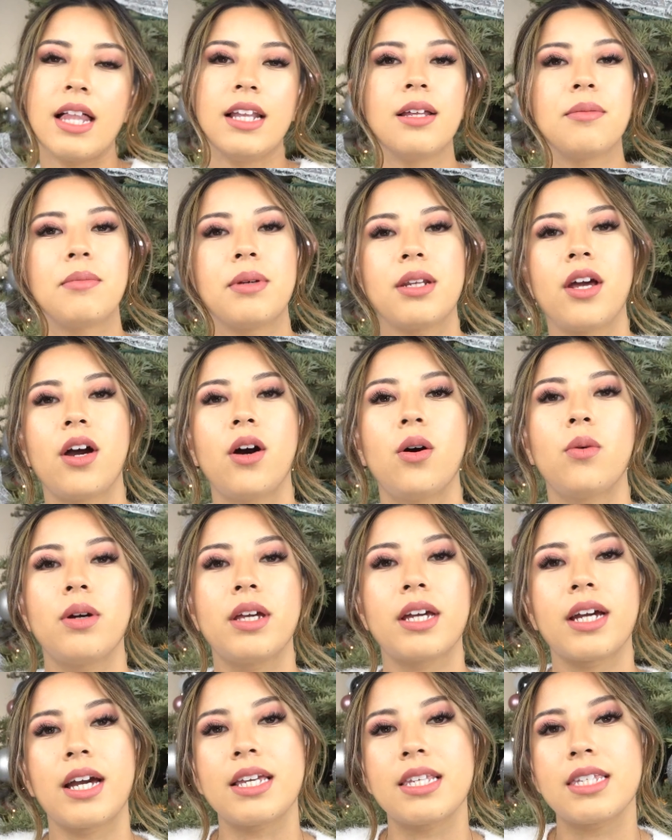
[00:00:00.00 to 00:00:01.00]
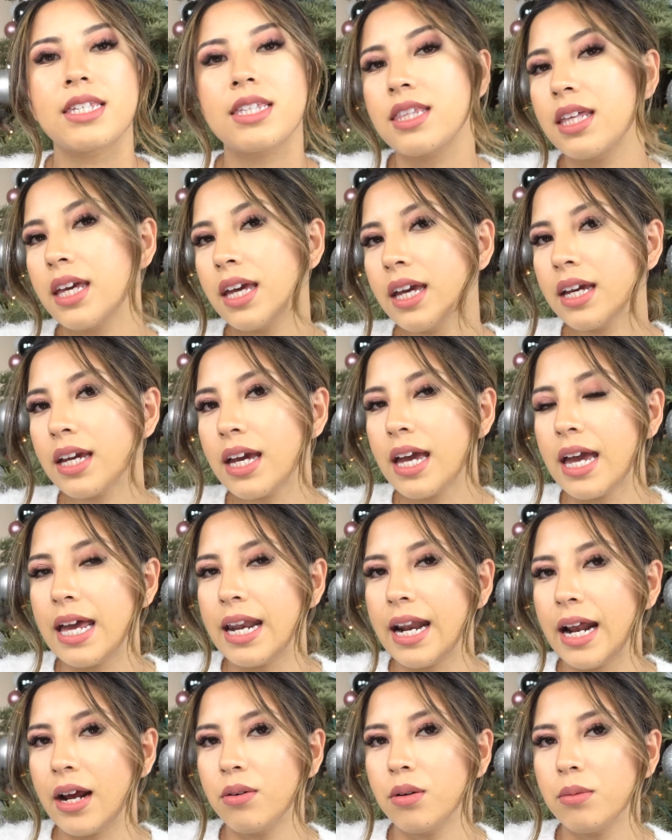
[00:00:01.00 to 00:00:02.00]
Let me know what you guys think,
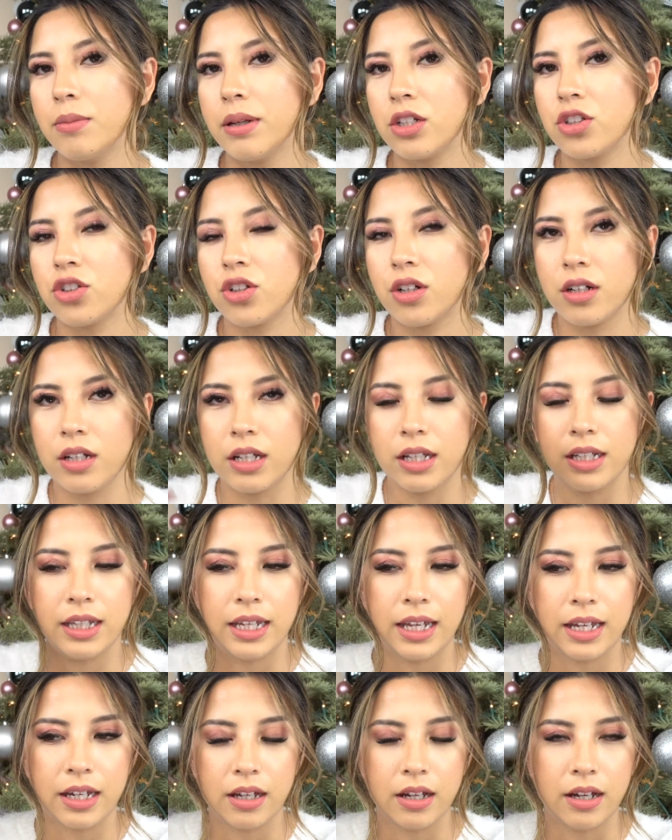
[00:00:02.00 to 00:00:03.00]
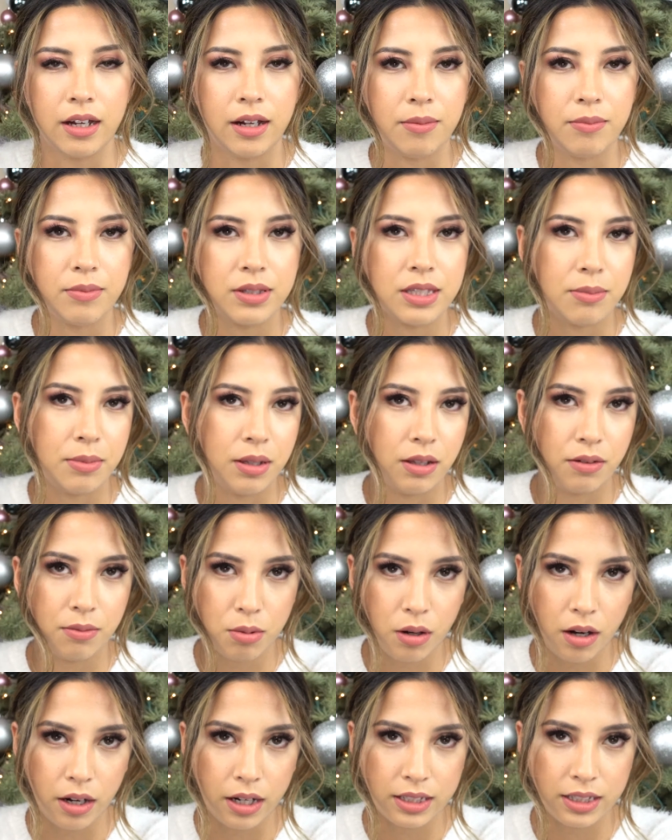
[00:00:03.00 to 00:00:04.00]
and I will make sure to link some of the
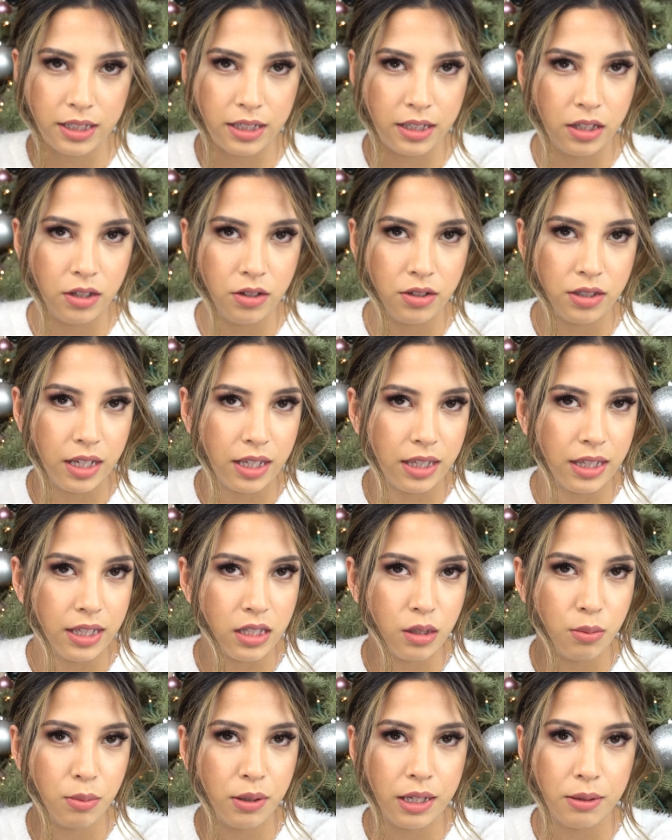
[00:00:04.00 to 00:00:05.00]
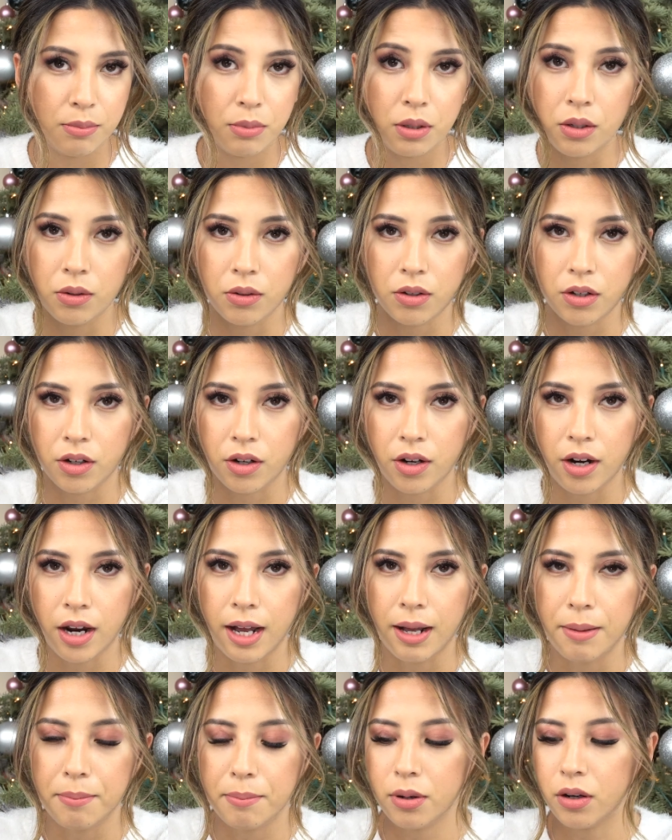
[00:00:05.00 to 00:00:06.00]
products I use, like this pink pewter
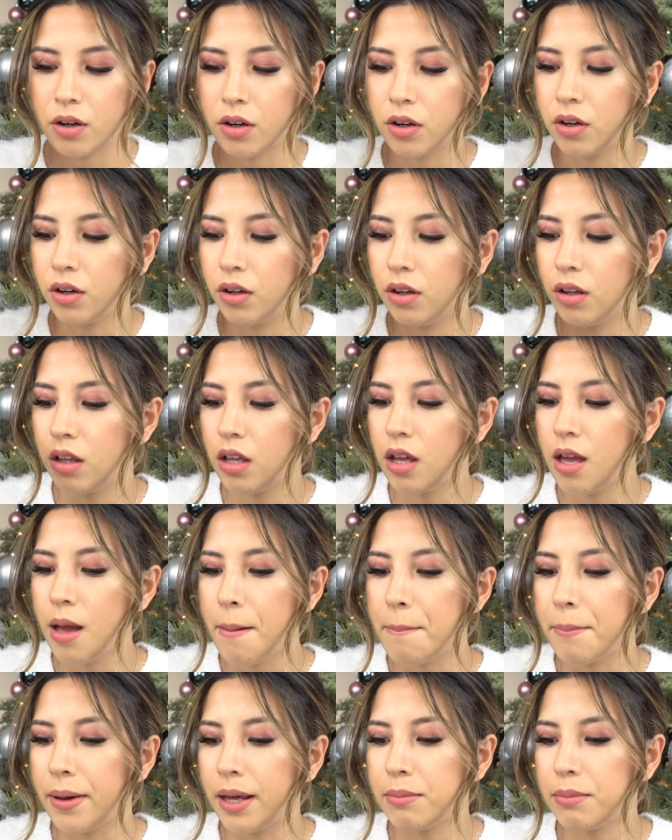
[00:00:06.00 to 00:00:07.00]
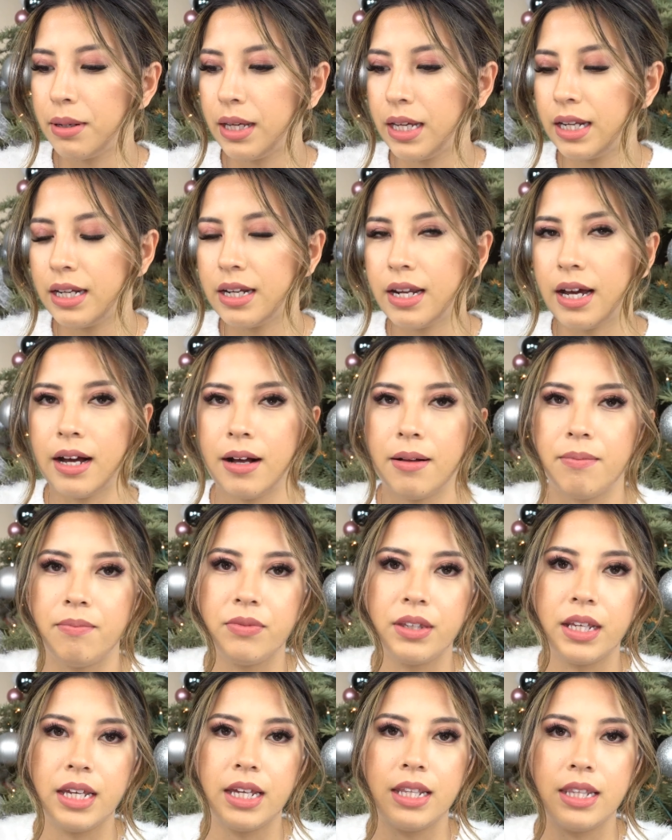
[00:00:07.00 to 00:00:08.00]
pearl bun pin,
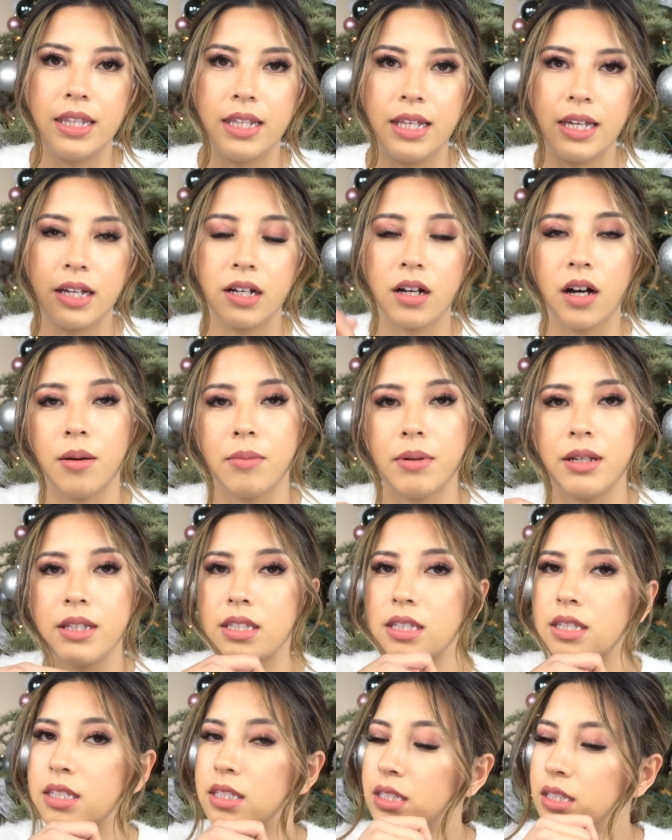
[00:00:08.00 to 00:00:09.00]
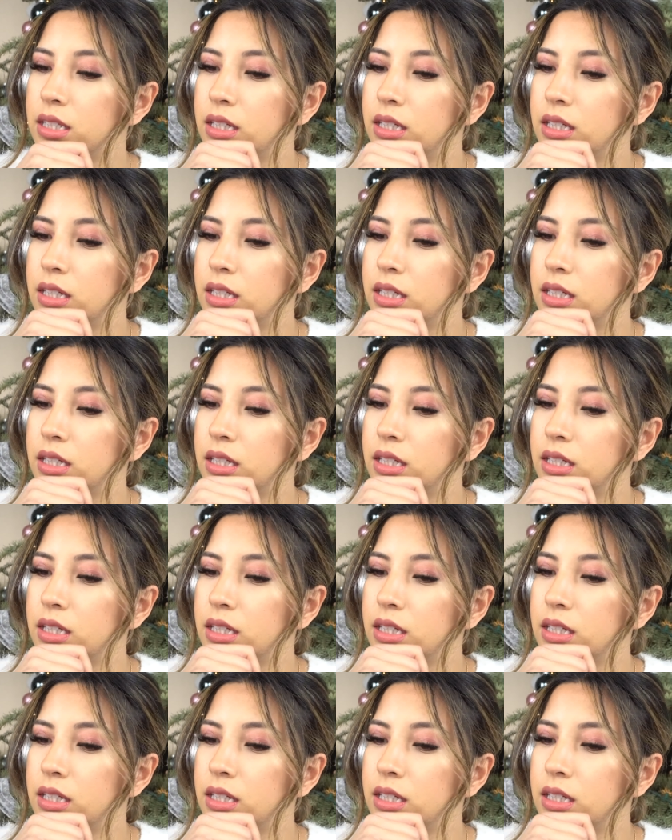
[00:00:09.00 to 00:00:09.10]
in the comments,